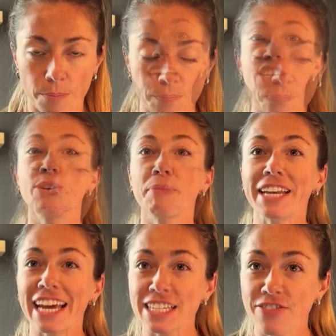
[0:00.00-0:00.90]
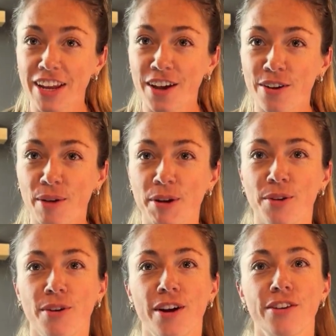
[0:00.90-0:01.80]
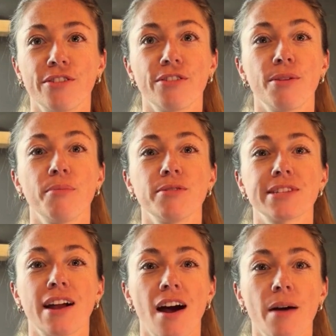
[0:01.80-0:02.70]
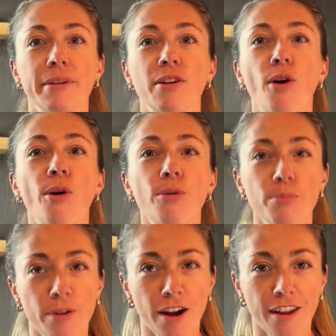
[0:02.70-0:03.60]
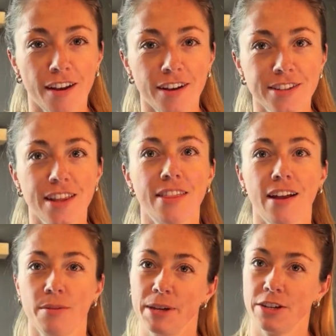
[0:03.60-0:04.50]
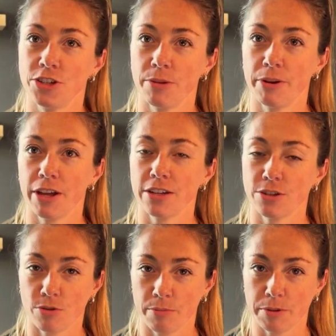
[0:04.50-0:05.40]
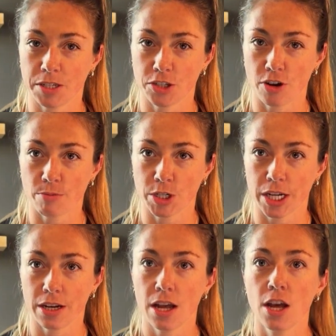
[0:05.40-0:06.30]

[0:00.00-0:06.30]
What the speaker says: So in my next video, I'm going to walk you through the most common home products that could be contributing to hormone disruption.